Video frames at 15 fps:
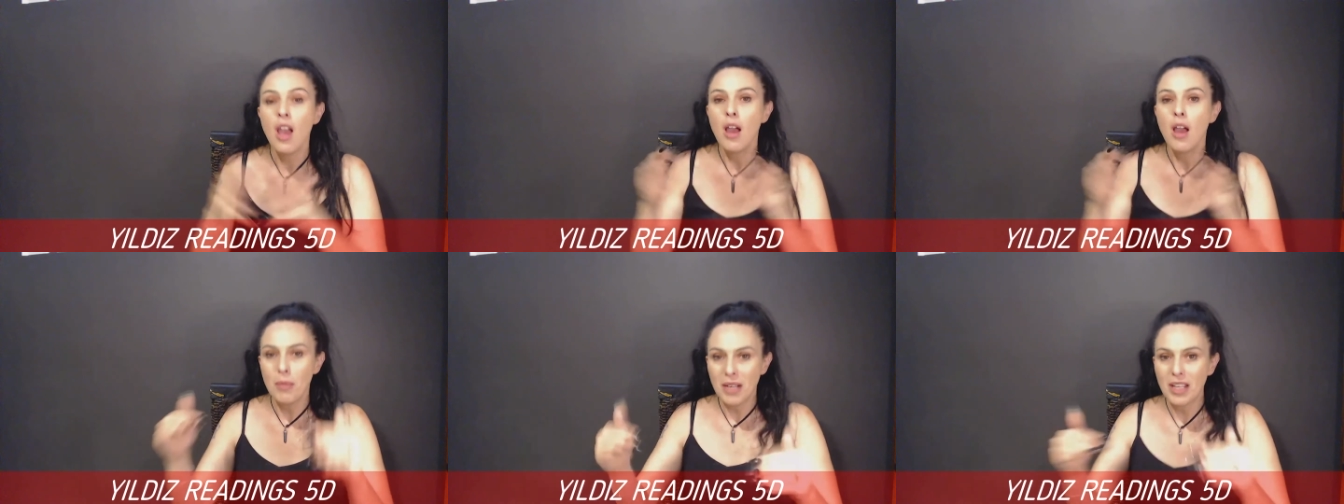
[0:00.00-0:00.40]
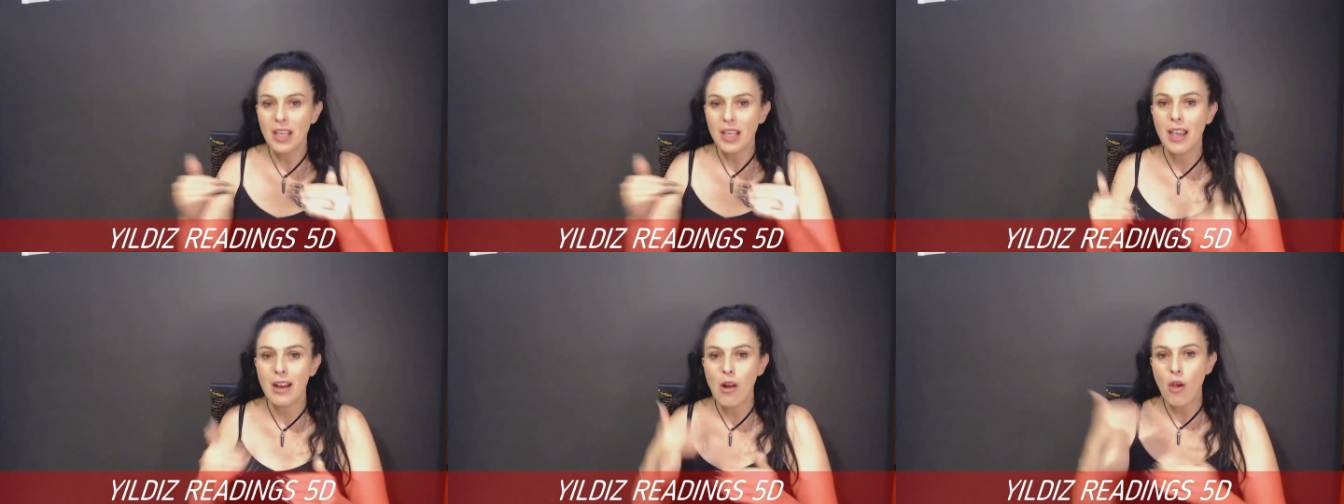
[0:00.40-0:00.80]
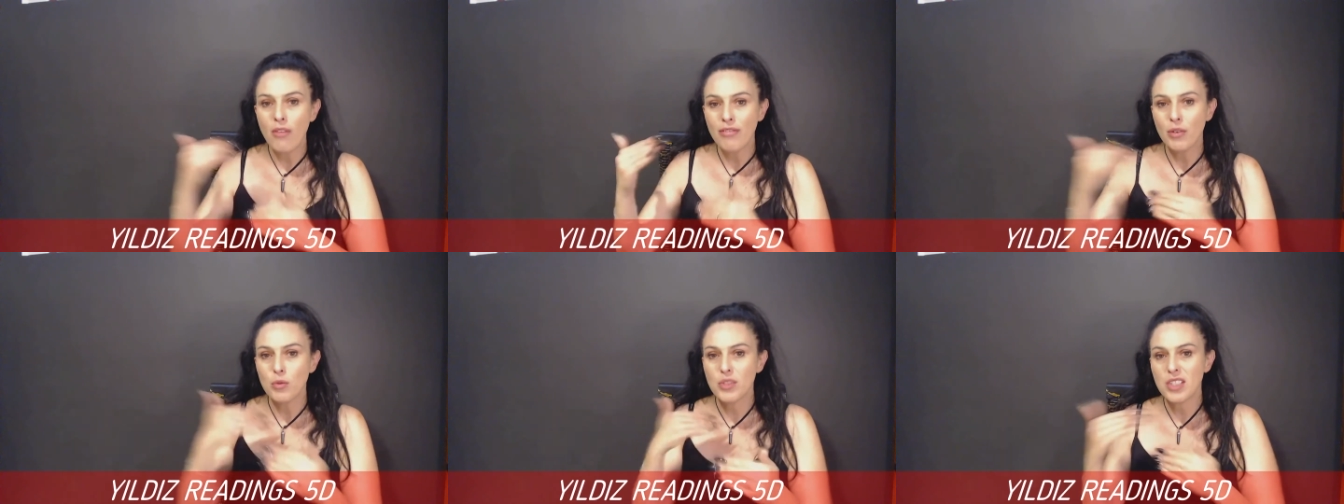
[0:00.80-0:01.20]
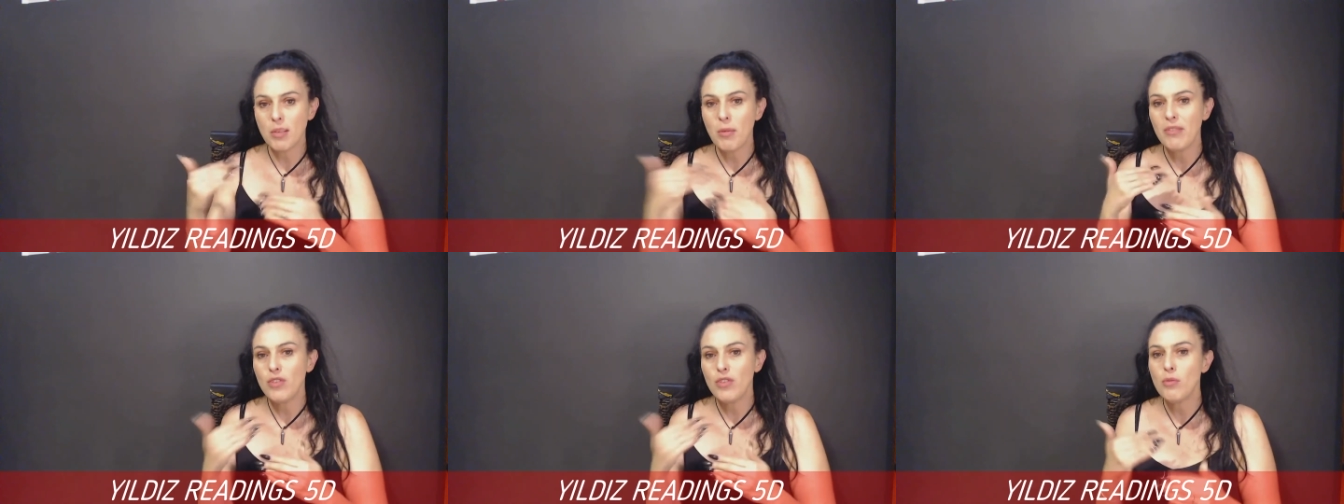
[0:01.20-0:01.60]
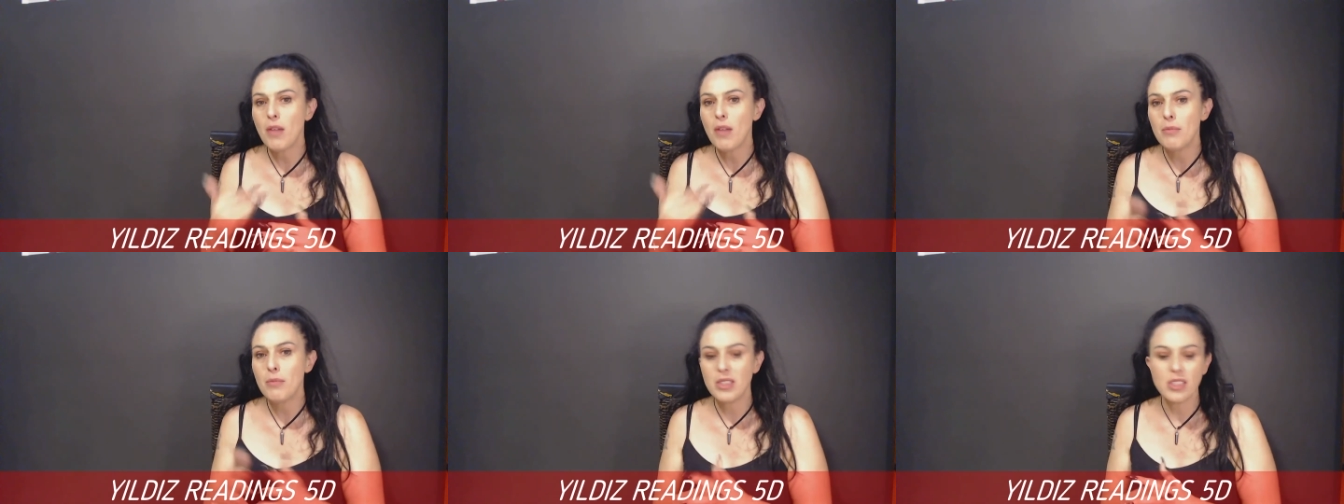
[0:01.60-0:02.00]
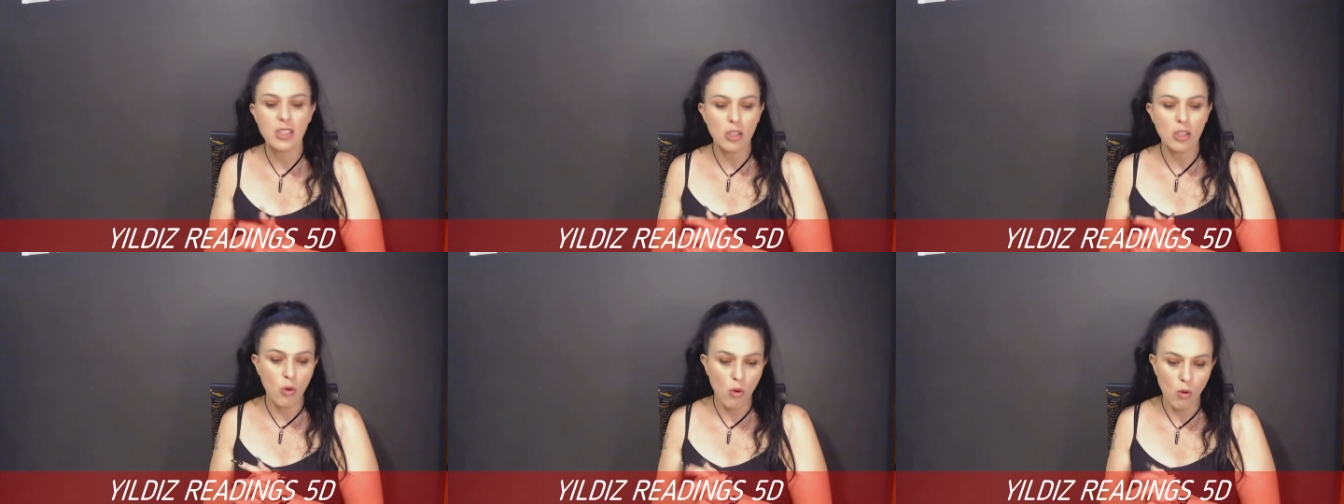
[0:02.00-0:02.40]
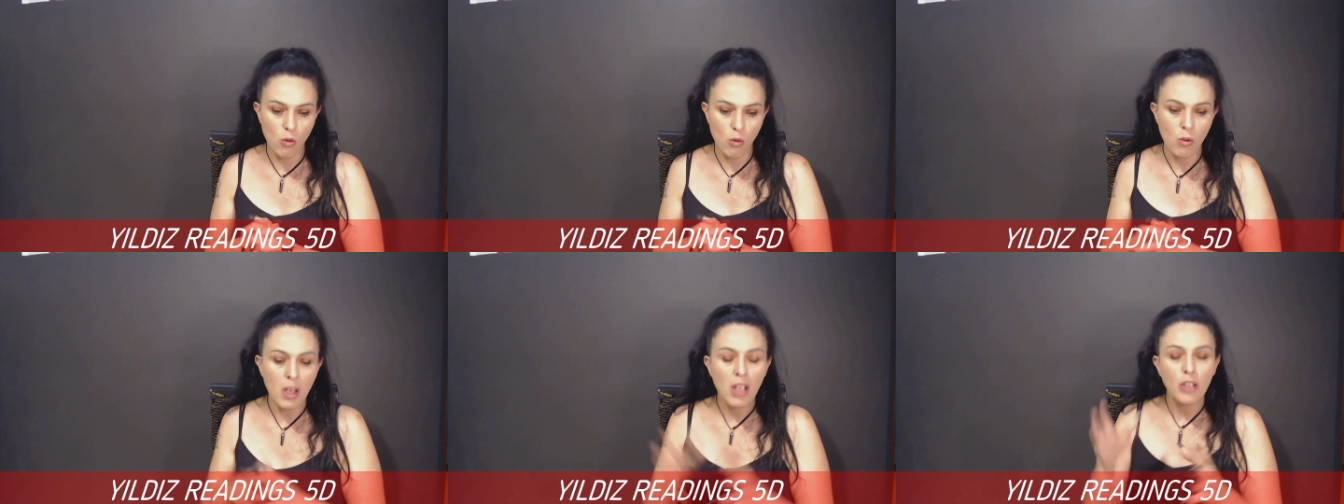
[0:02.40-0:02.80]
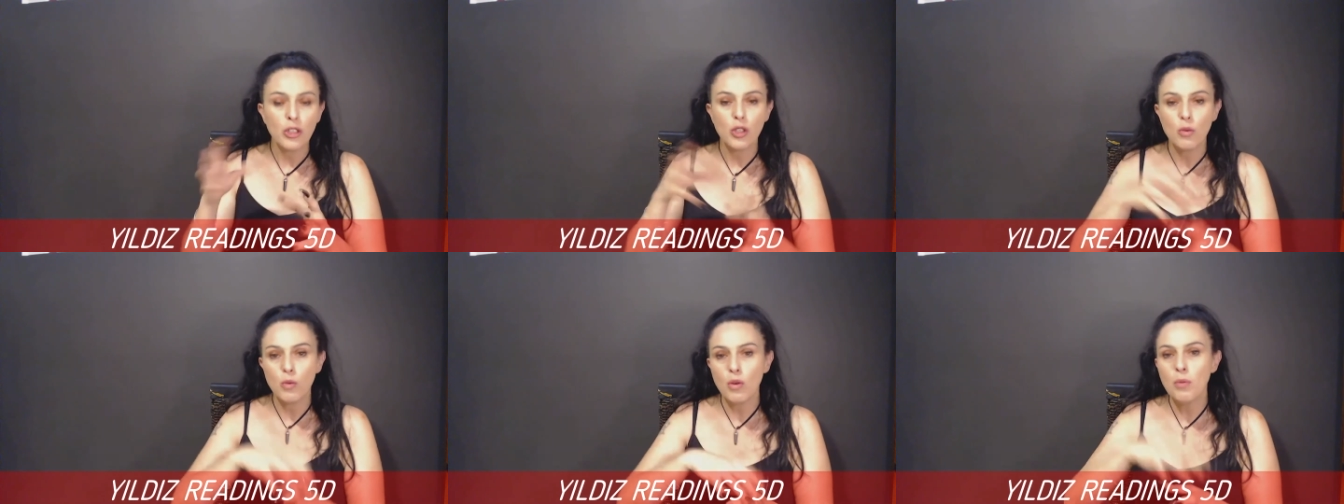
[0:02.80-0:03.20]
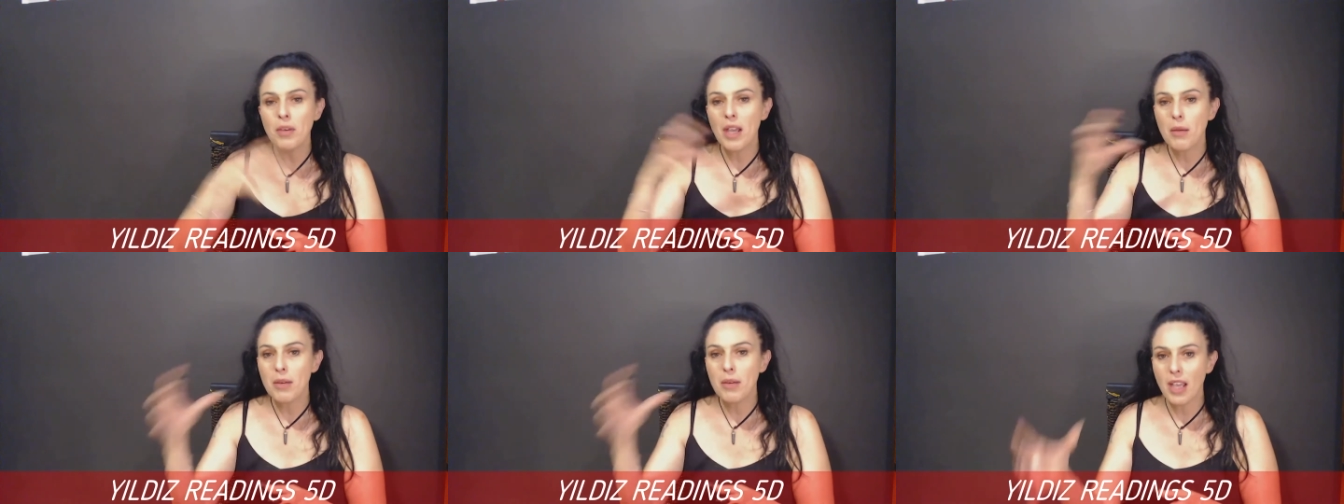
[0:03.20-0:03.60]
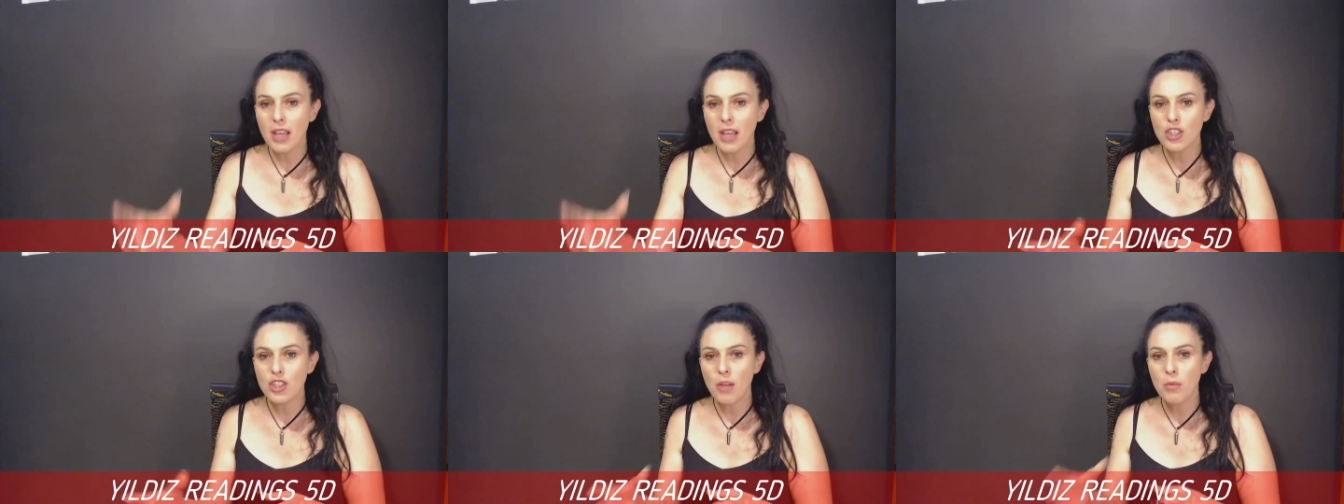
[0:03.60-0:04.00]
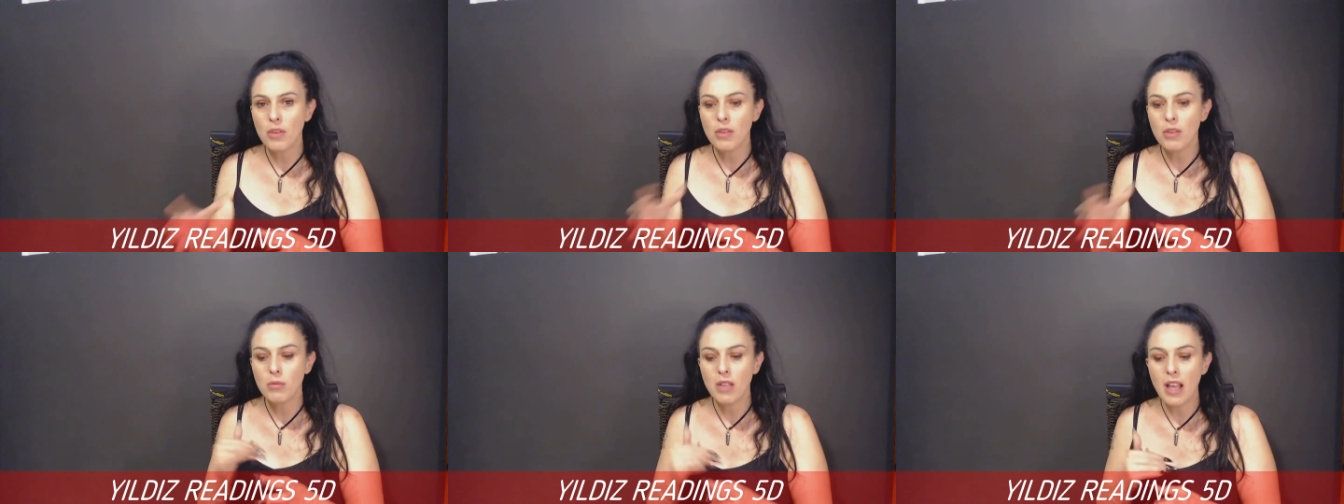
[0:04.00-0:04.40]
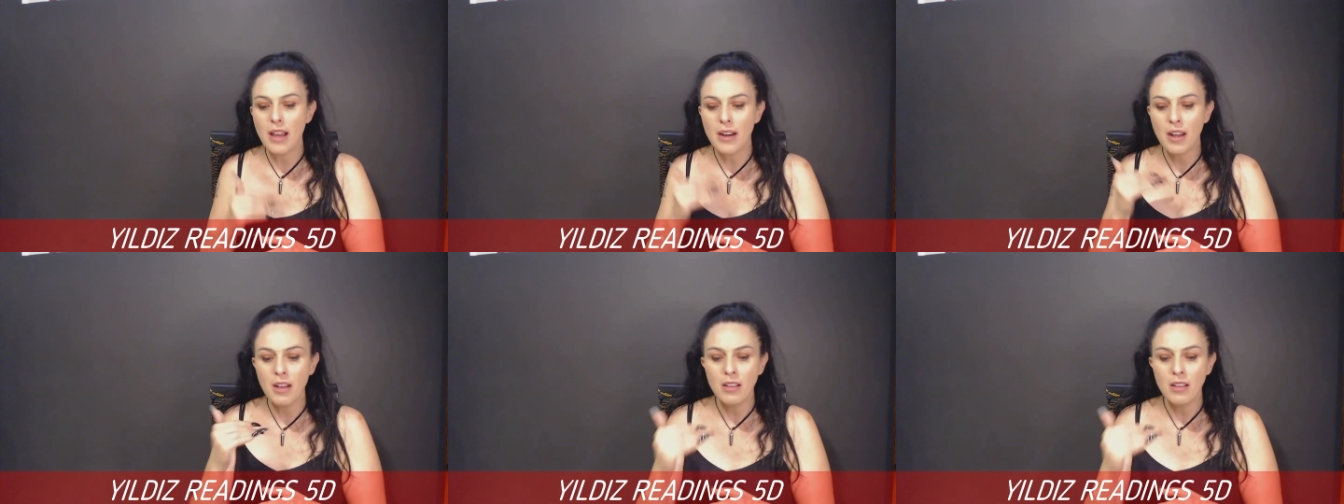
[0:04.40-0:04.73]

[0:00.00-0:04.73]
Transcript: But again, I feel some of you may miss the call. You will be able to catch up with them later.